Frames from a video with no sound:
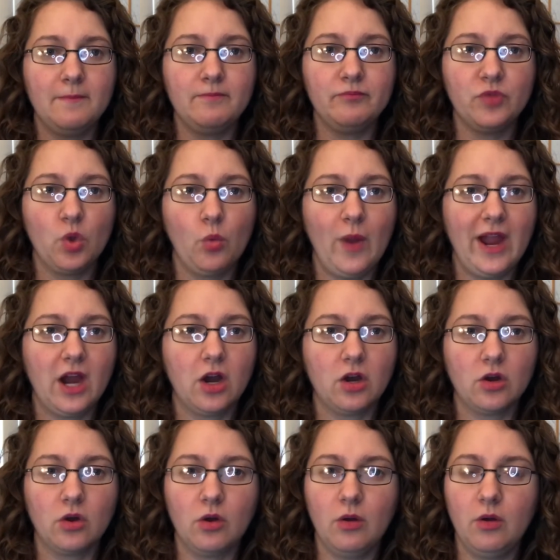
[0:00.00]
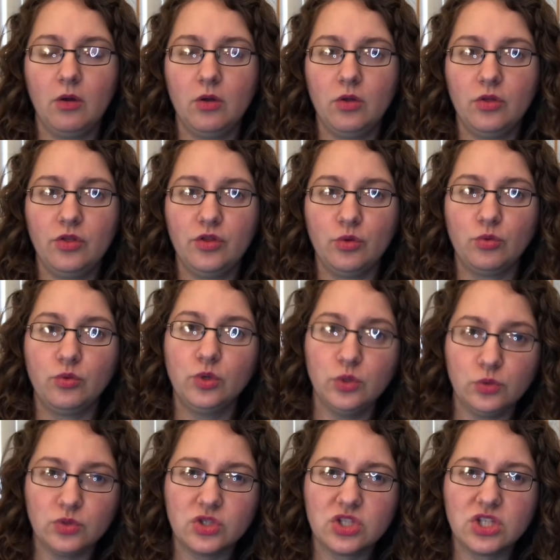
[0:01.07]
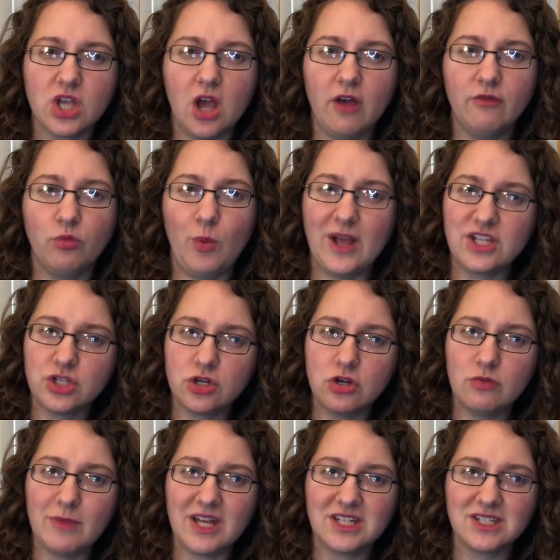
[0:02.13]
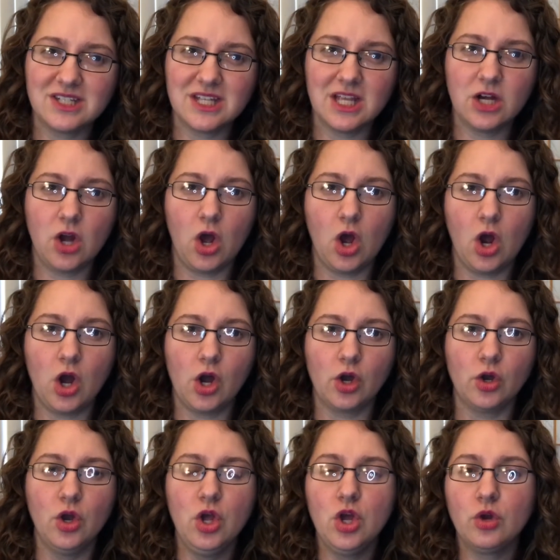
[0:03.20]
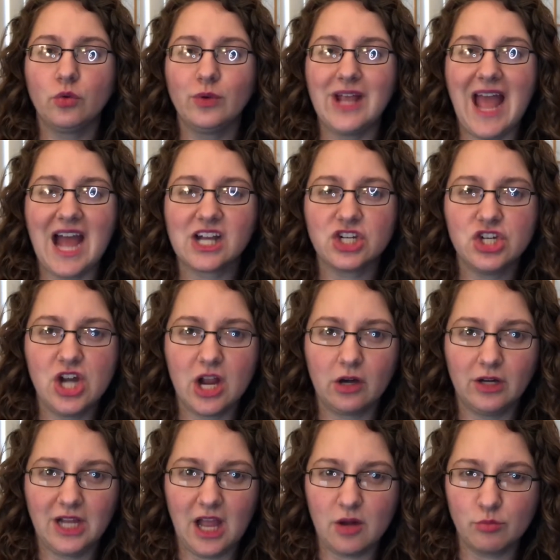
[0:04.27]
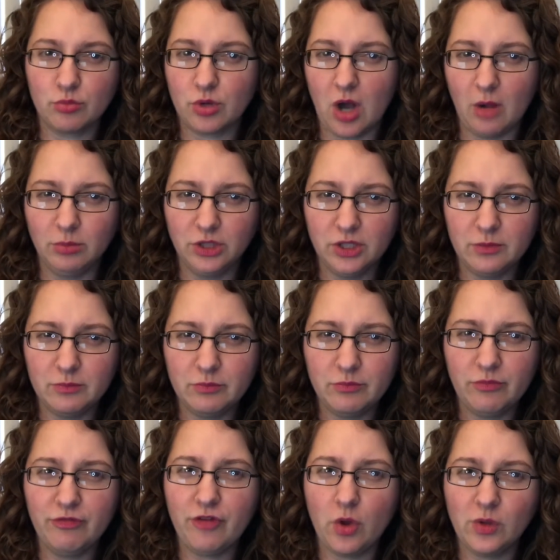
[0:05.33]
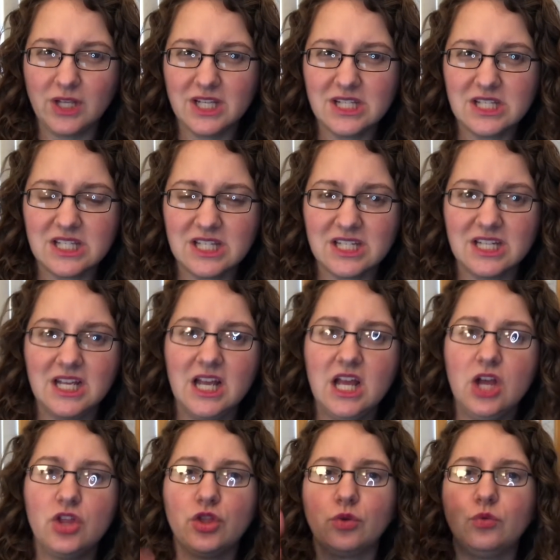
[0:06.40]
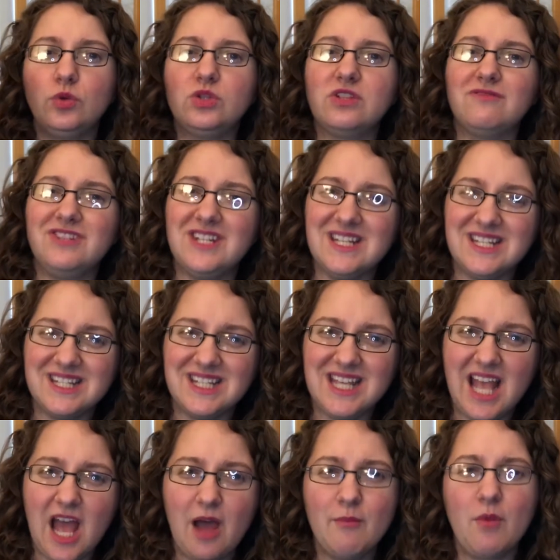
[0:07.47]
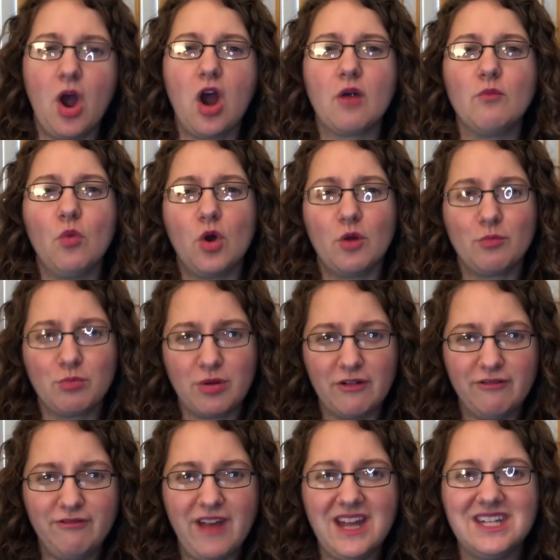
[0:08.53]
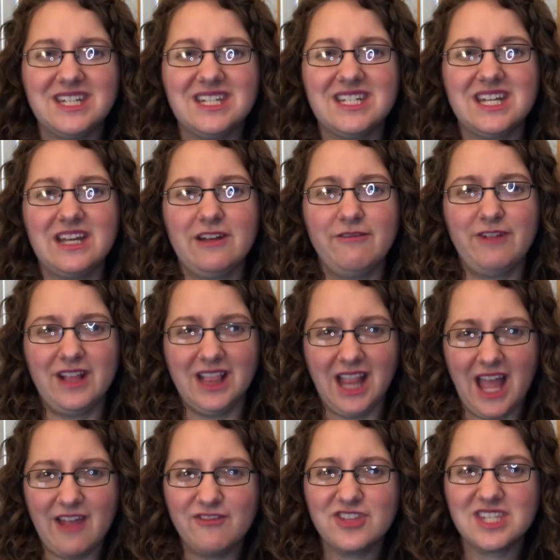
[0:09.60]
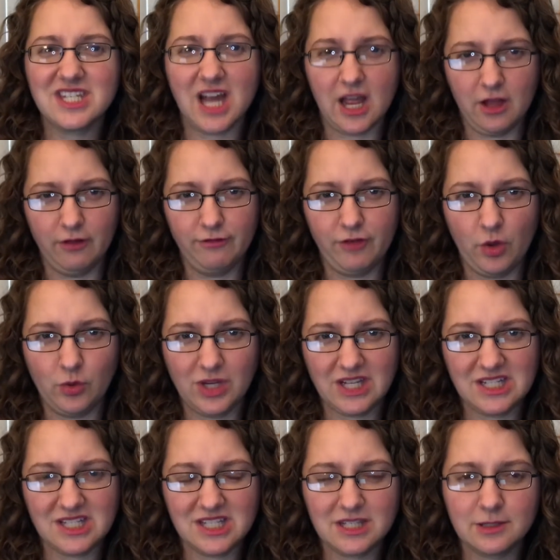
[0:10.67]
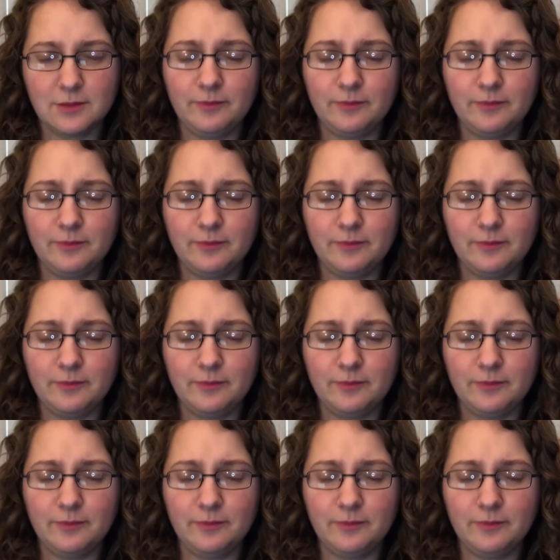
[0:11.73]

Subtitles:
where the roots of Western medicine are reactionary and problem focused, the roots of TCM are more preventative and lifestyle focused.